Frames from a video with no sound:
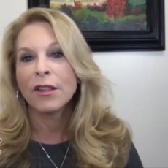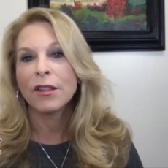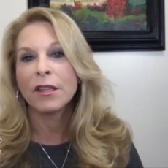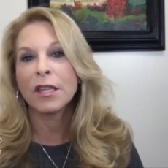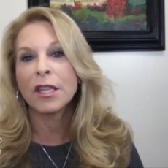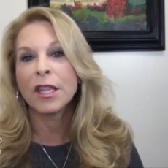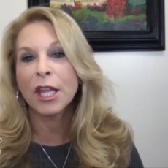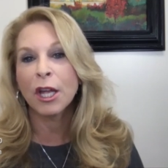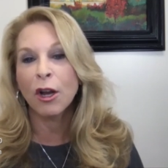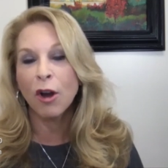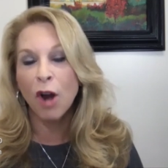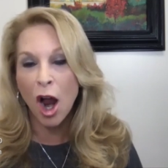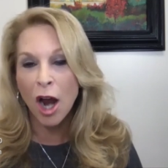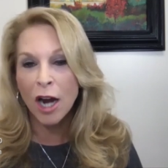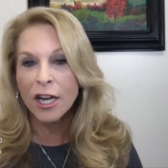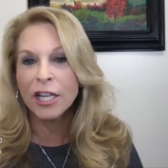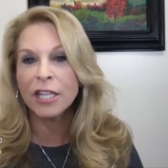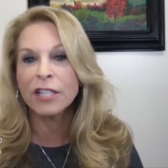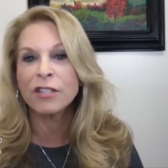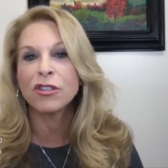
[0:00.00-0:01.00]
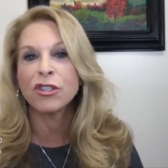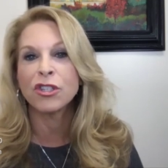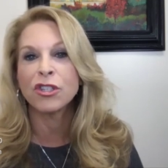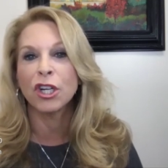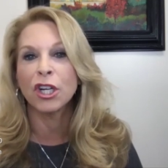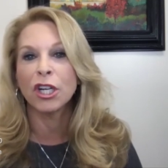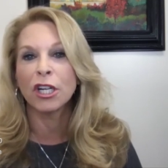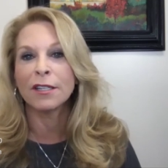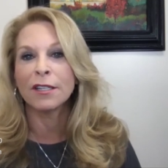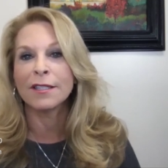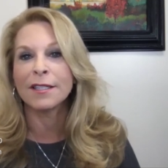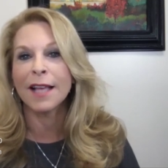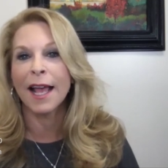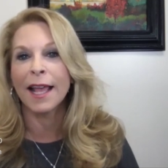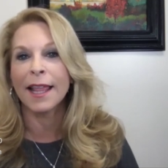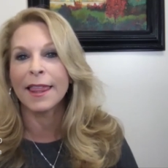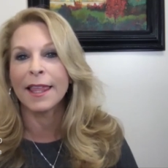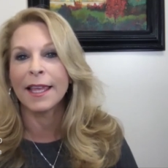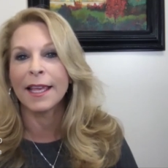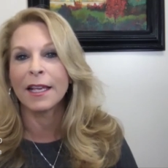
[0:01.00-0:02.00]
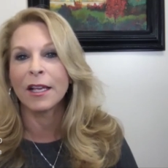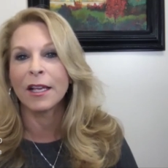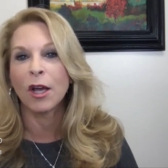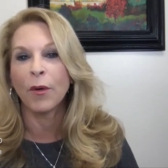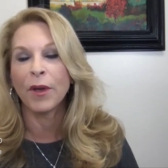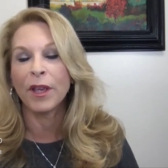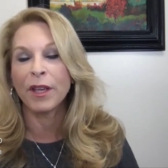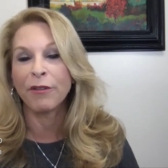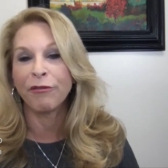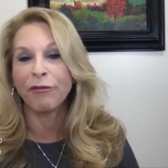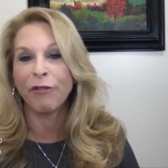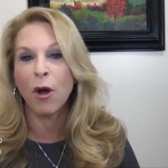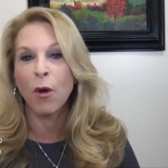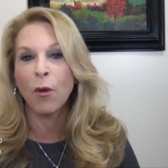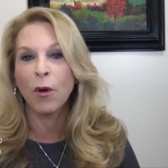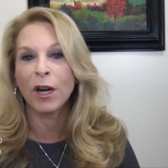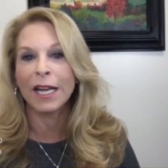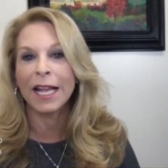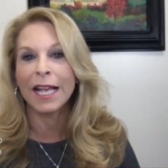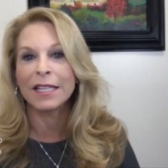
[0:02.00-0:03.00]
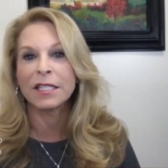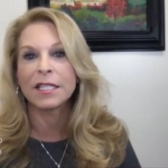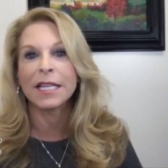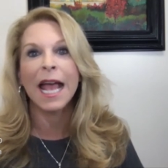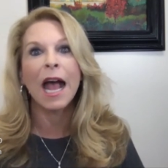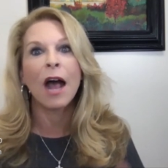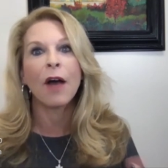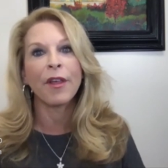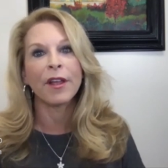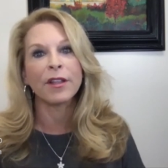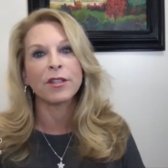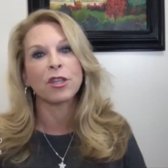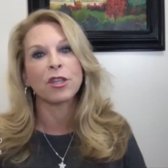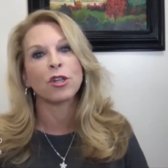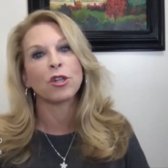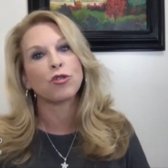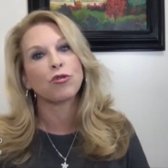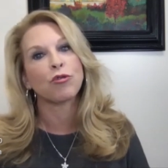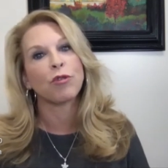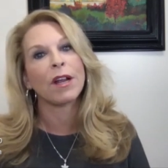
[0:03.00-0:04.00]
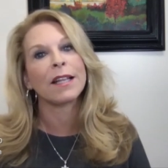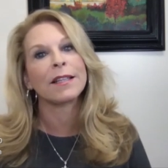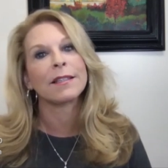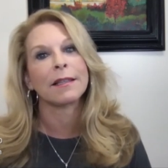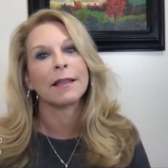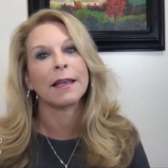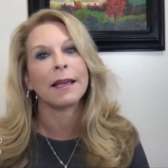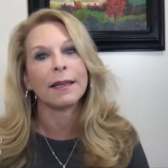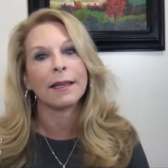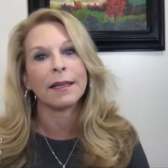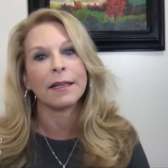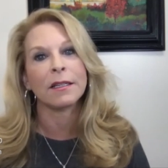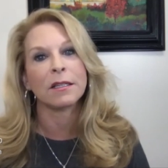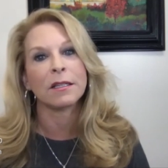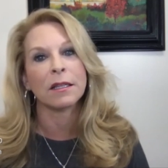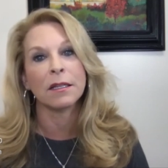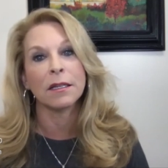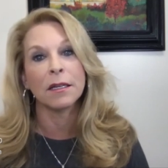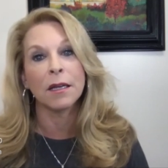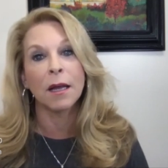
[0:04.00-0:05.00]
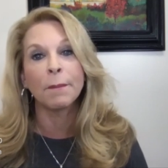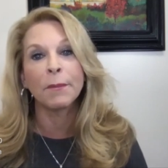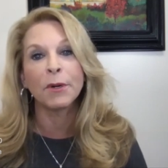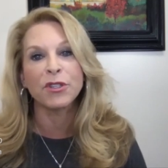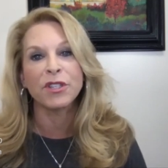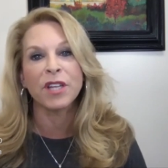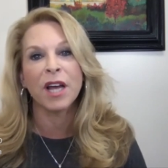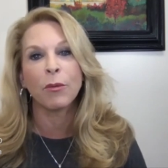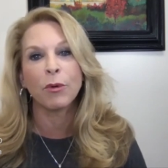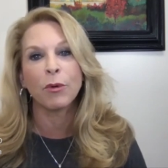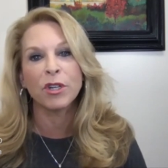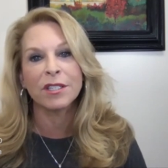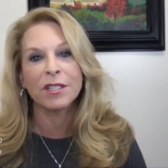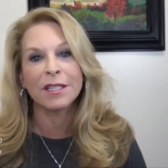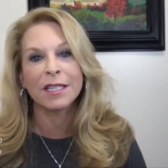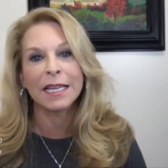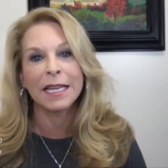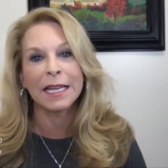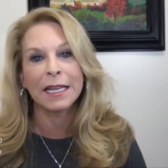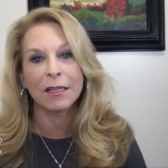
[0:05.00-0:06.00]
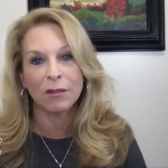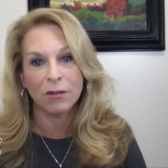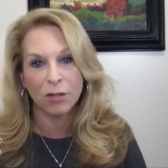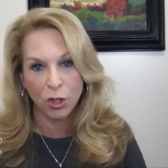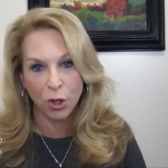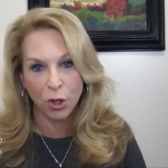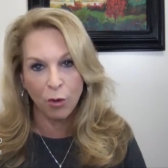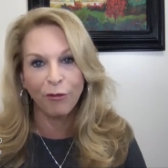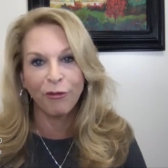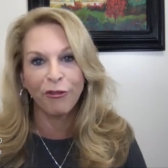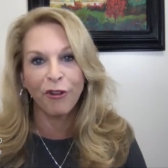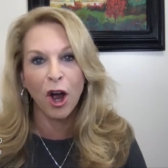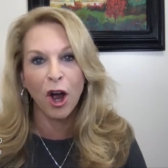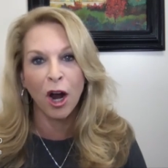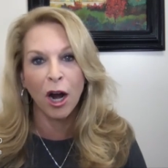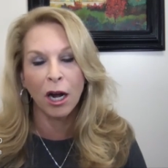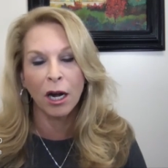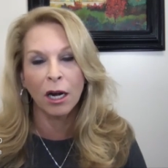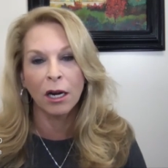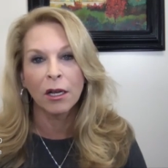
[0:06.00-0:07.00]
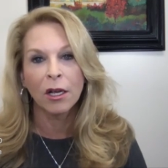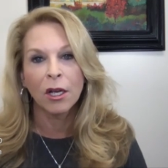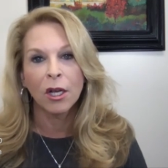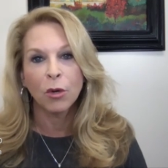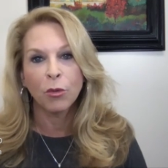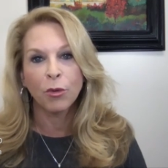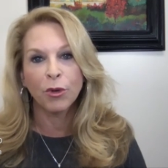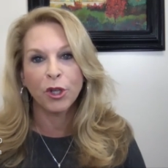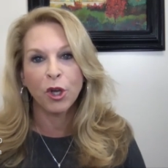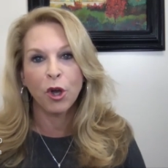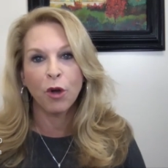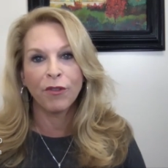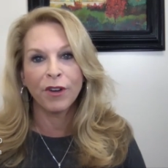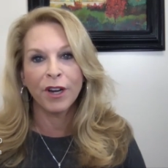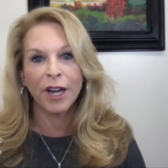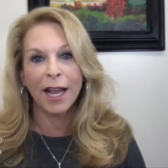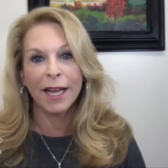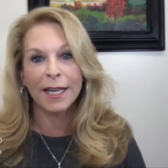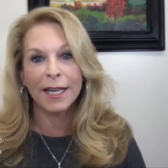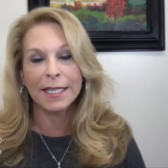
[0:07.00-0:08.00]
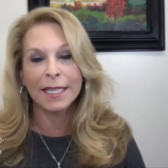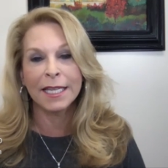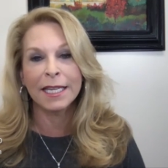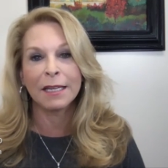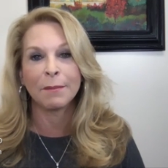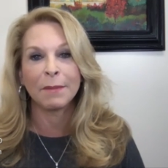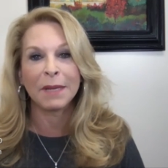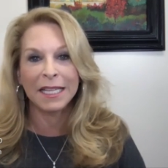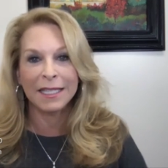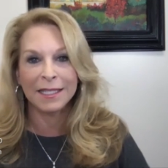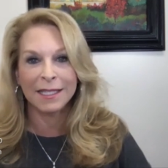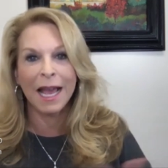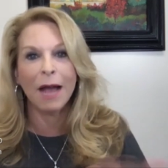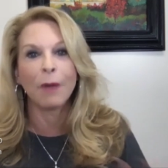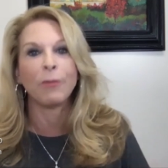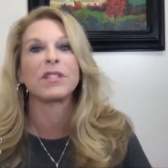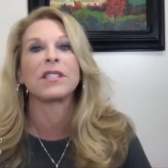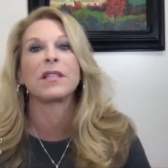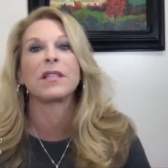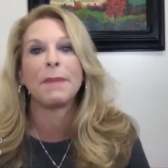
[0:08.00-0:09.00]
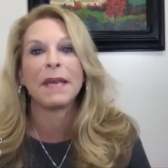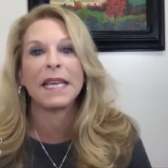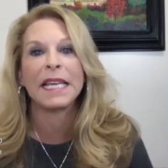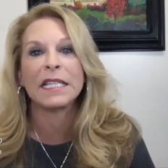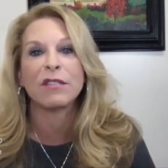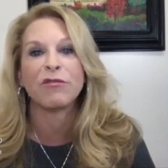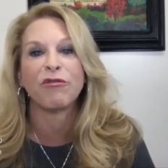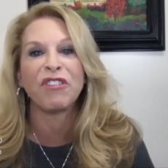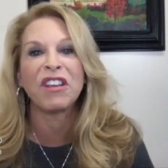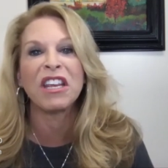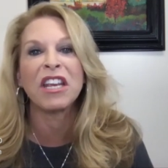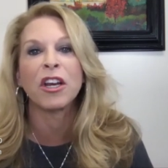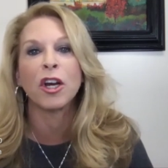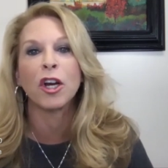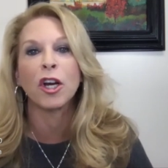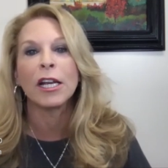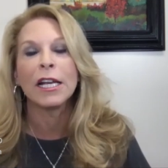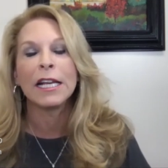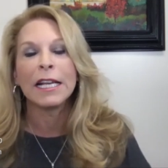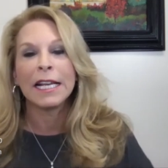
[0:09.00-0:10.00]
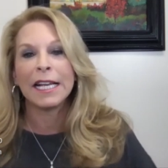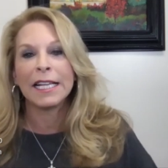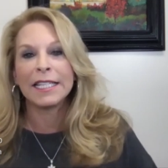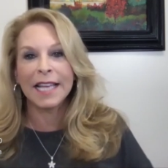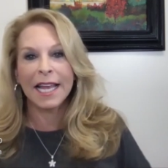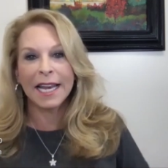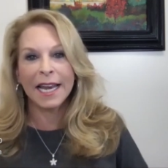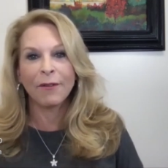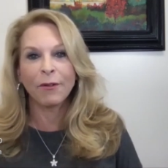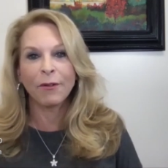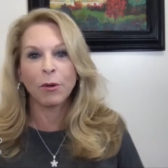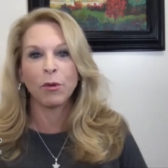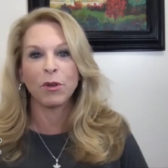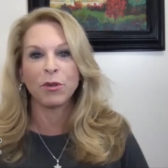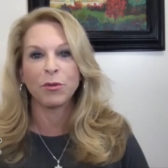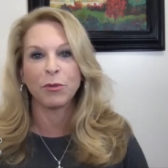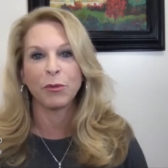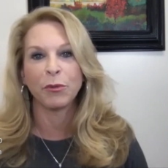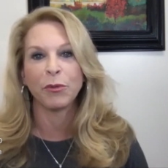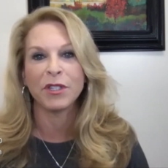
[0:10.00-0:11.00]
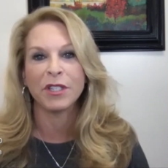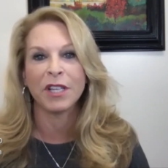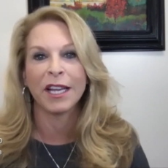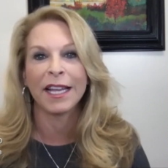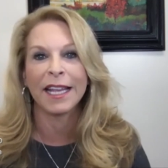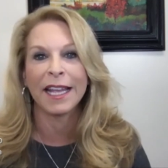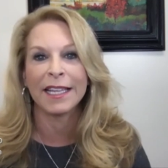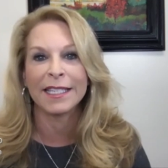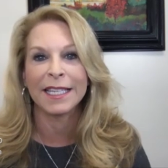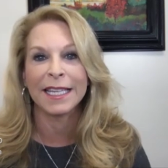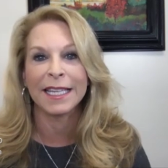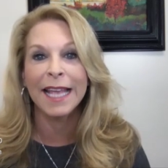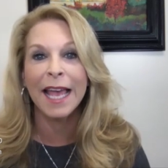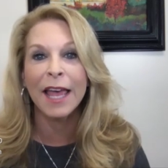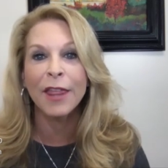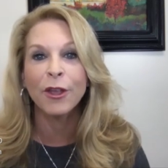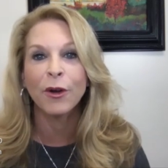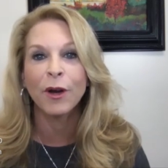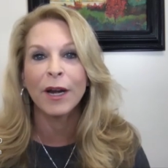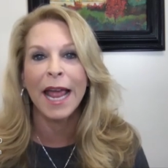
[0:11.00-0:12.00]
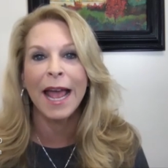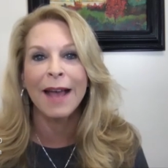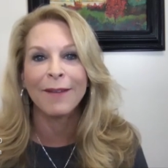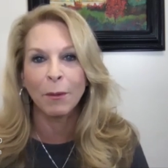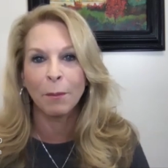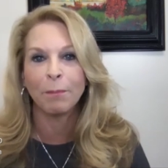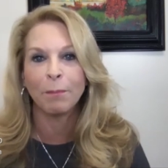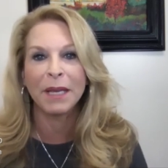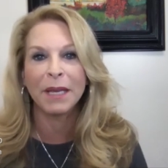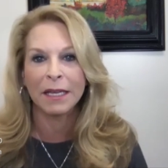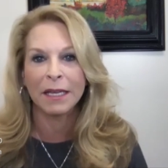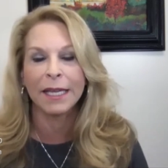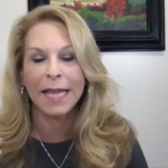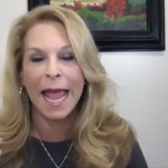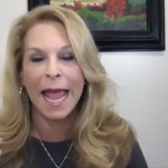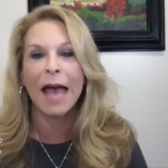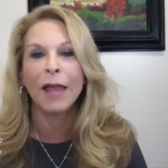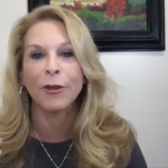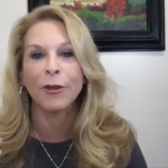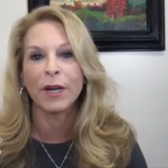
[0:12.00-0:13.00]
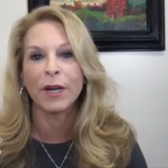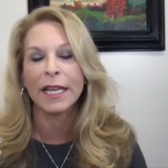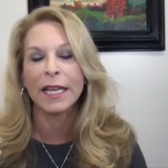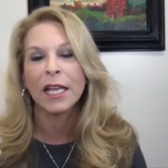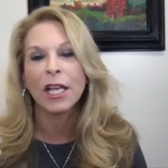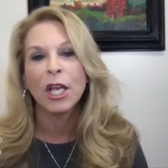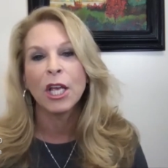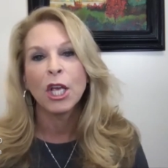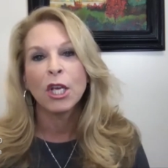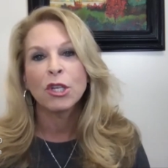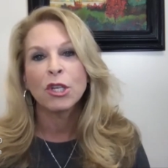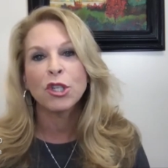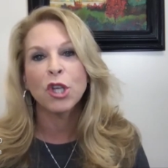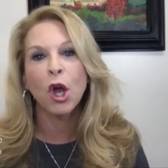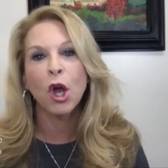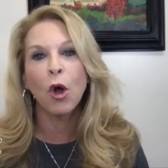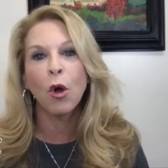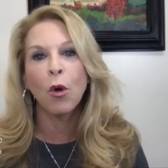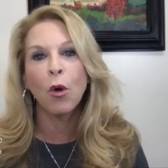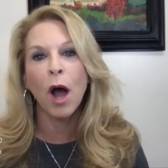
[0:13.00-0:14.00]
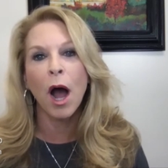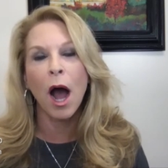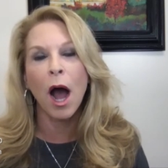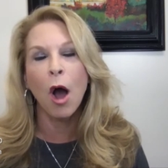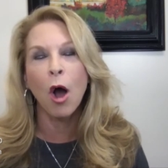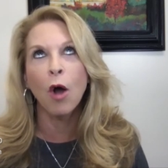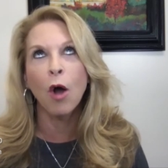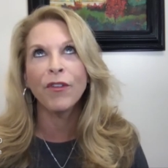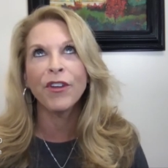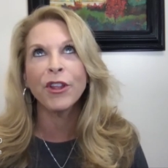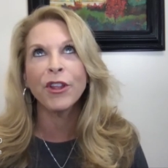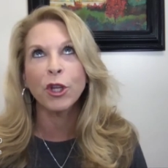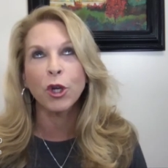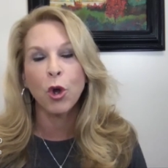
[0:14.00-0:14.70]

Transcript: there are concerns, I think, going forward as to how that's going to translate into the numbers that we're seeing so far with COVID 19, because that was the biggest fear is that everyone was going to get together and have a big gathering. So, over the